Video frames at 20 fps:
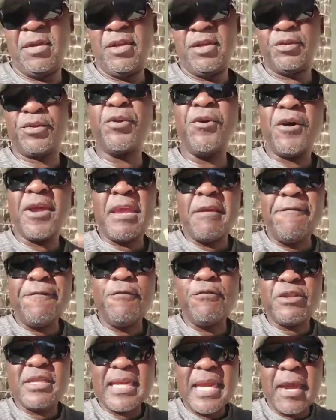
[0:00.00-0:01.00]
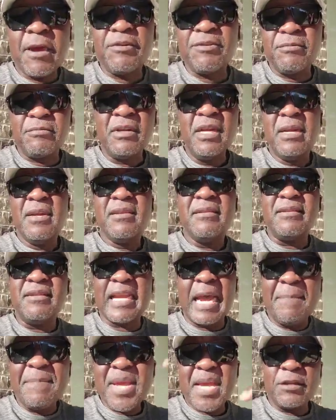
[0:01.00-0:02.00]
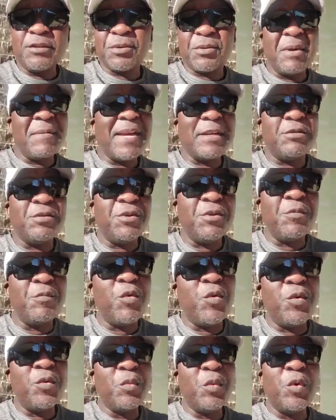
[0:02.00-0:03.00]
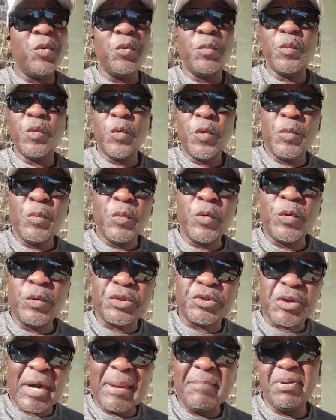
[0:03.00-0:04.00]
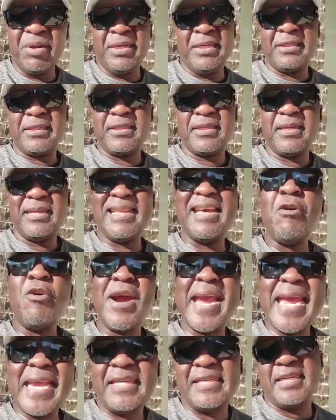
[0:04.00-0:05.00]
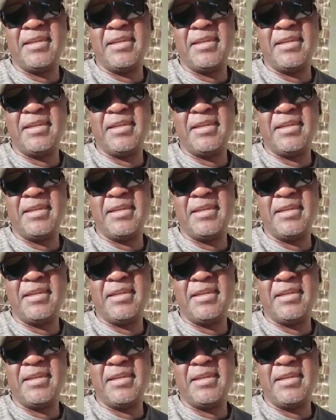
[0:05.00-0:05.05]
So if you tell Zambians that you're tribalist, they'll hate